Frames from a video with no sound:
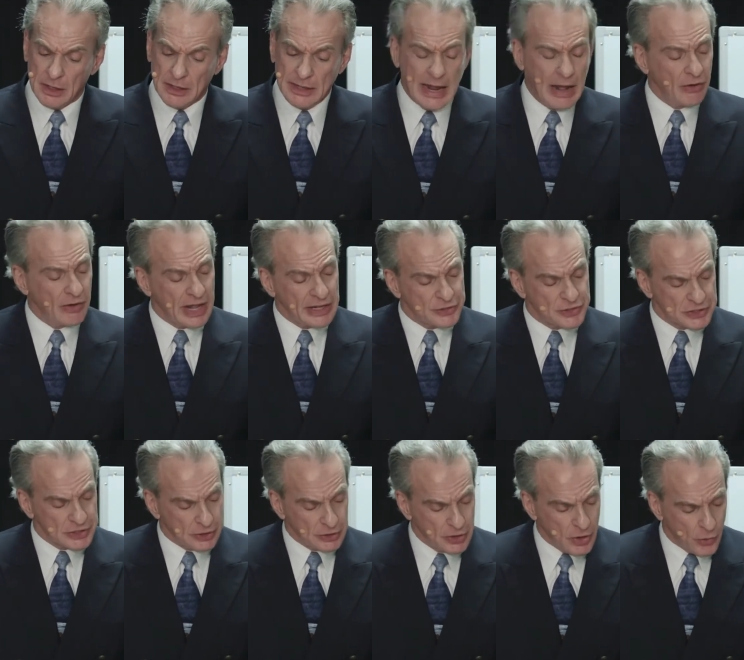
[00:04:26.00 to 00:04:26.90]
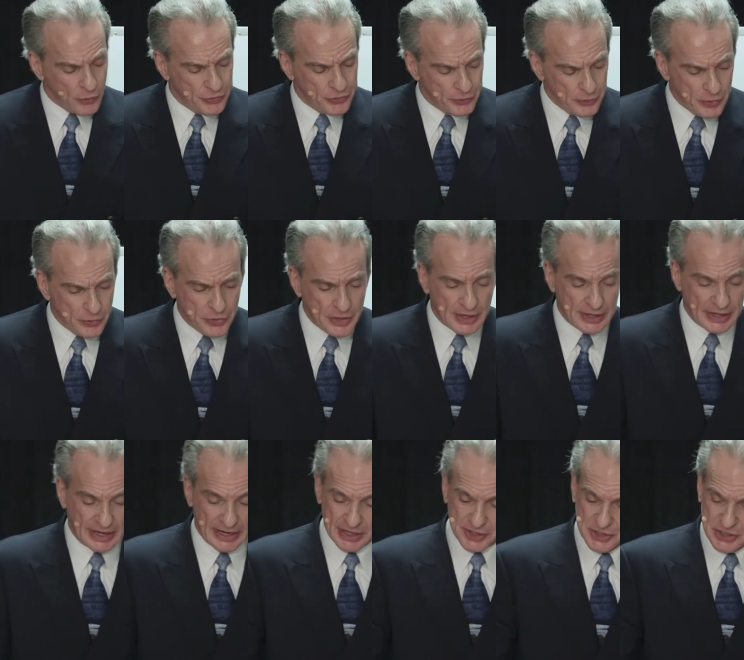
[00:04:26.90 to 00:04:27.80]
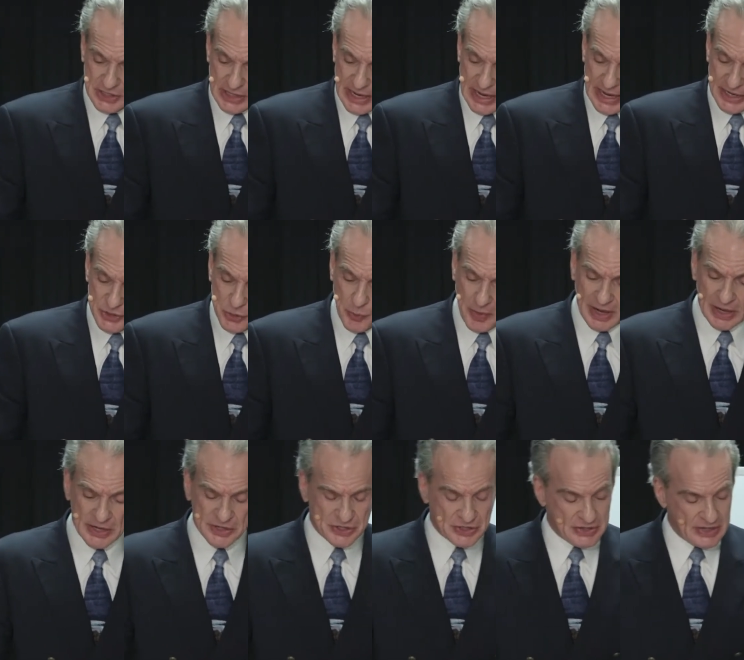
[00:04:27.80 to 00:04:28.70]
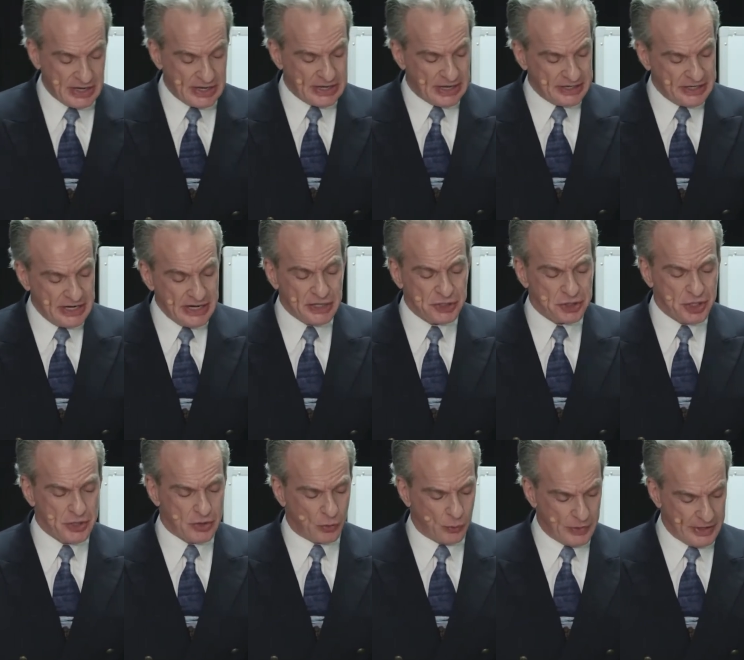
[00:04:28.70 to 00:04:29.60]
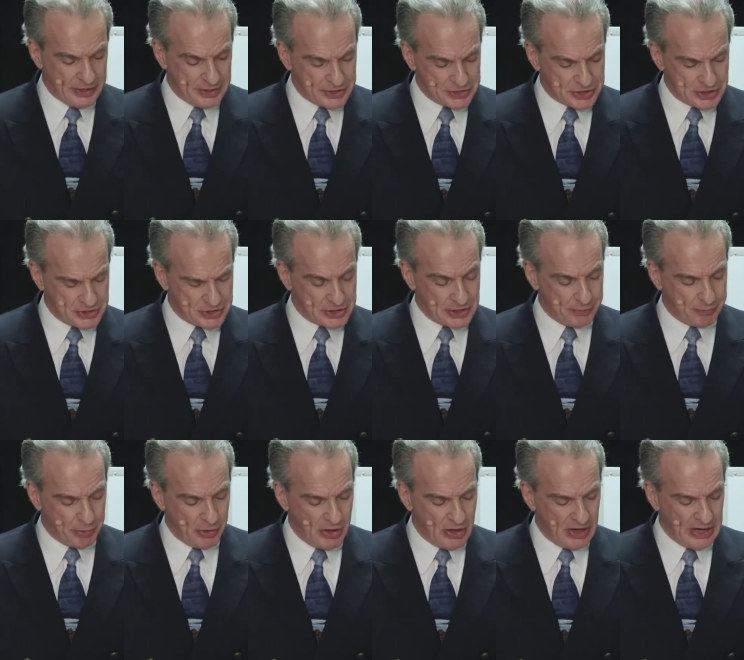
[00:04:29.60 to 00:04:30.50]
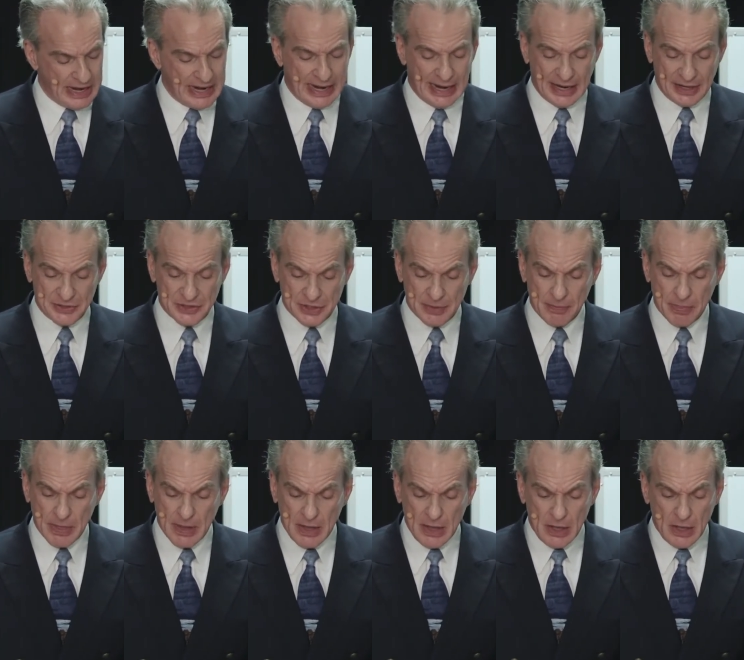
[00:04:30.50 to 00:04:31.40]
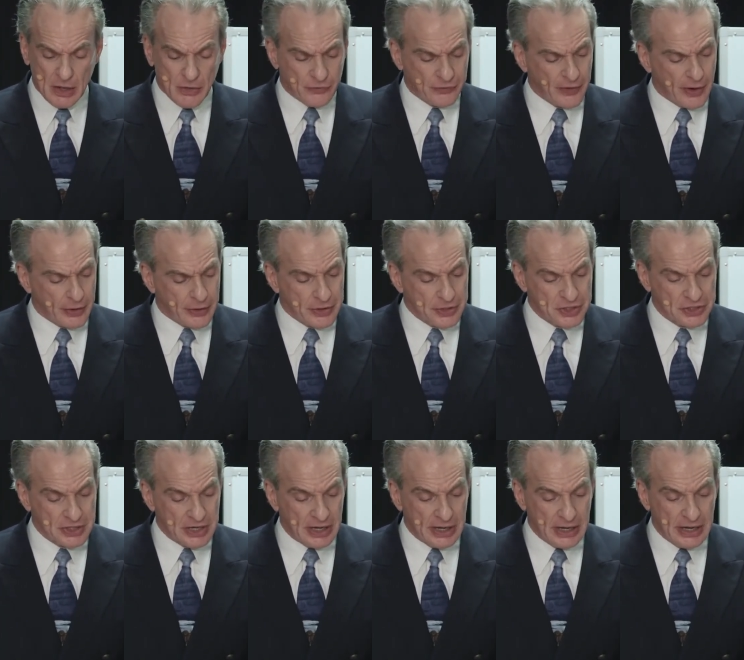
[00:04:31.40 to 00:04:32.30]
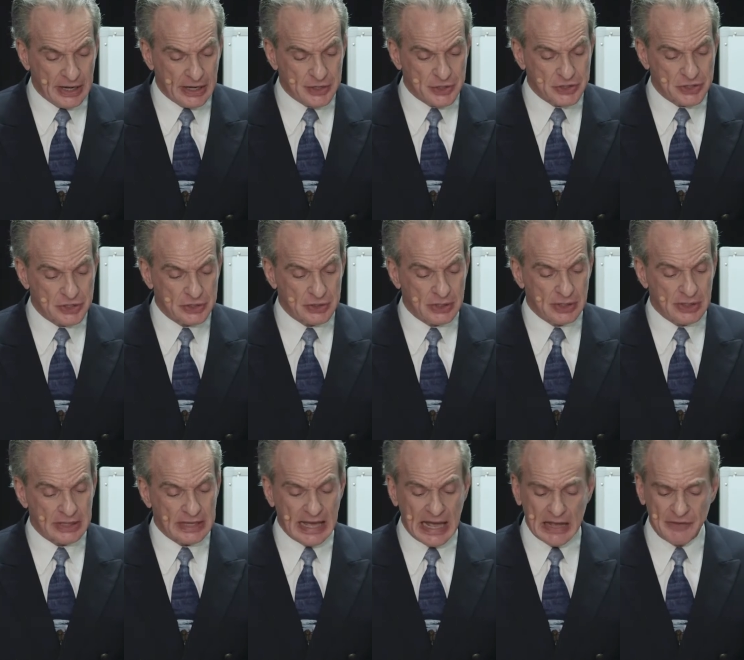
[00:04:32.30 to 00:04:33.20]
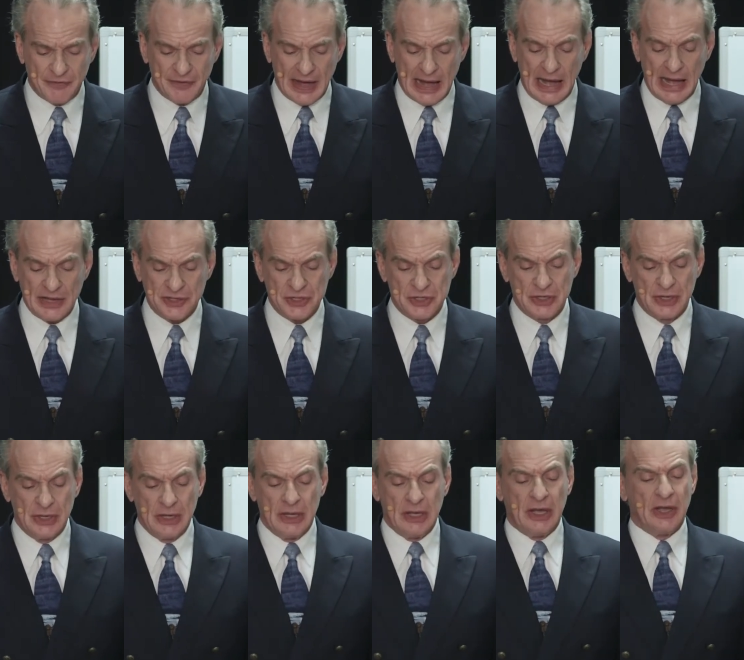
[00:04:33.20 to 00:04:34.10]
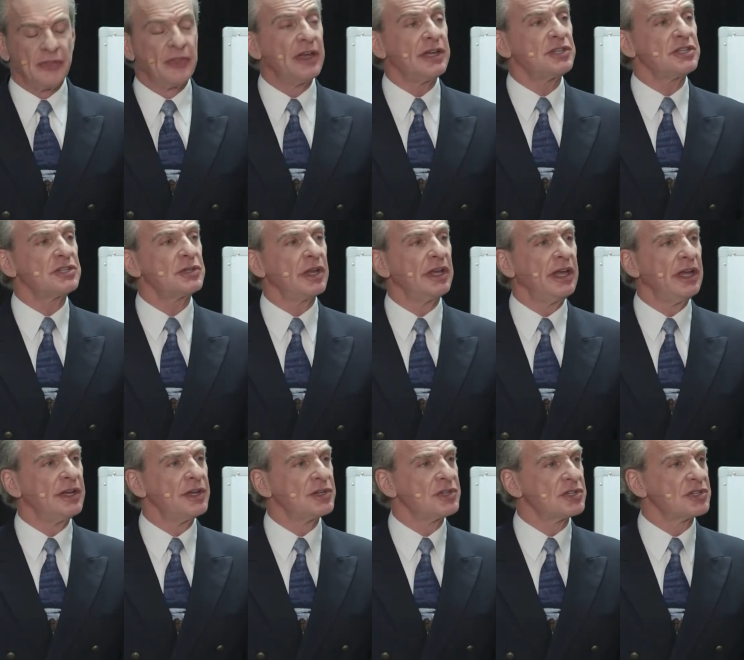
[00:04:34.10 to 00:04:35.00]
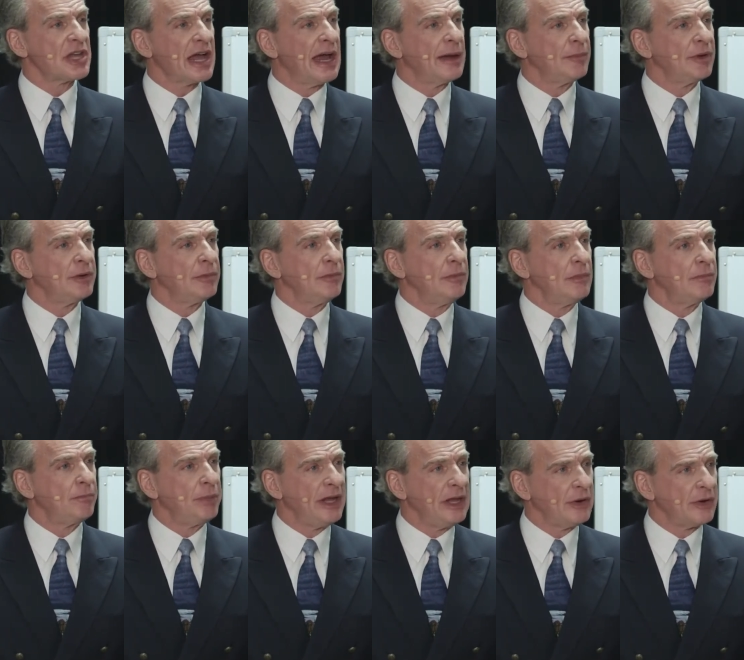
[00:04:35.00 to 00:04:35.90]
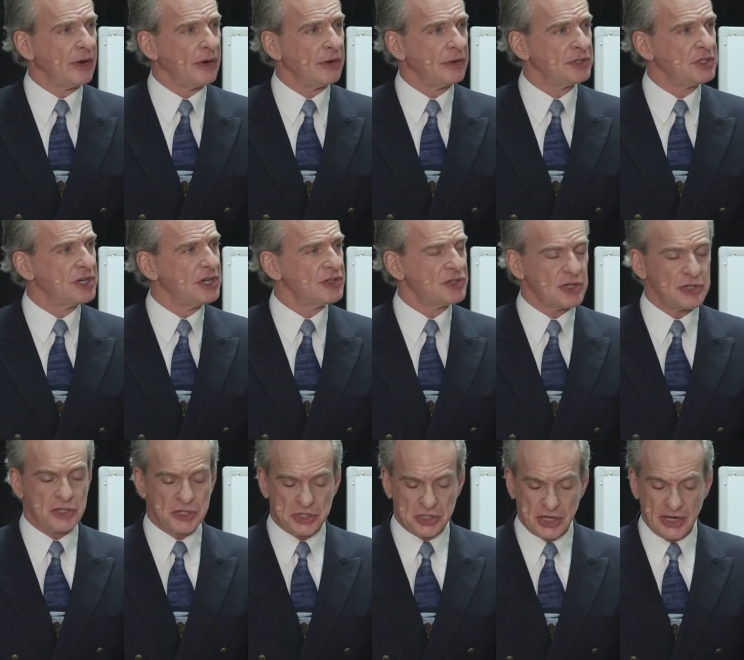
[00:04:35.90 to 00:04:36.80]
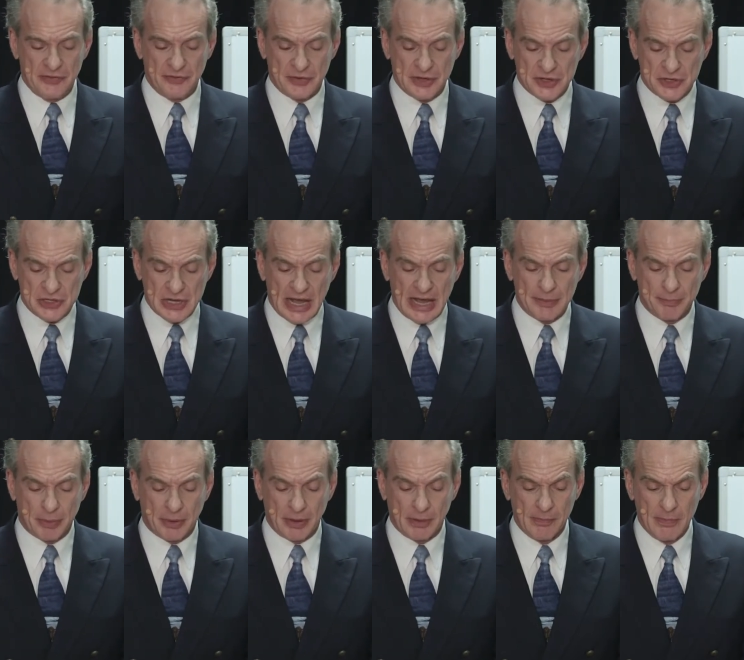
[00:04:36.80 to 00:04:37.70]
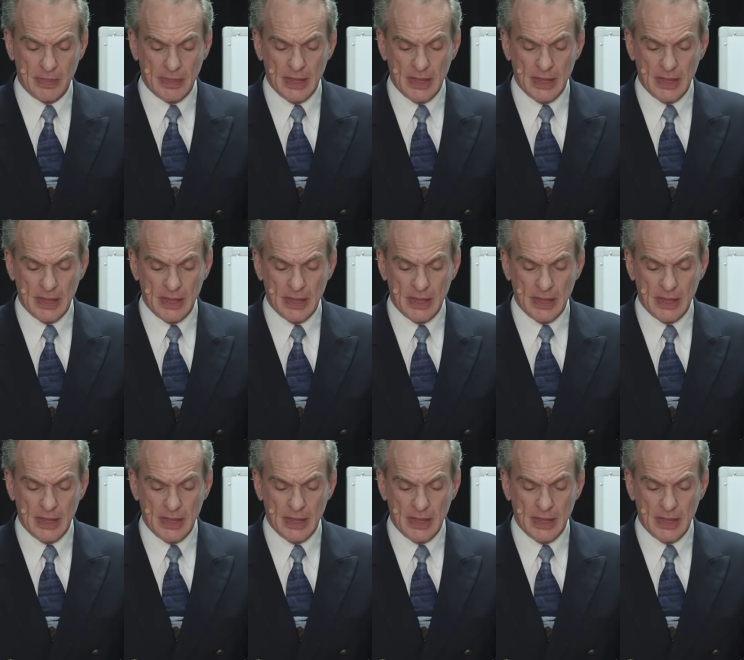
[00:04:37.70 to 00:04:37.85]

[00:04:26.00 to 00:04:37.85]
Now let's go through the list as well as the additional witnesses that Paul adds. First is Cephas. This is Simon Peter, Jesus' chief disciple.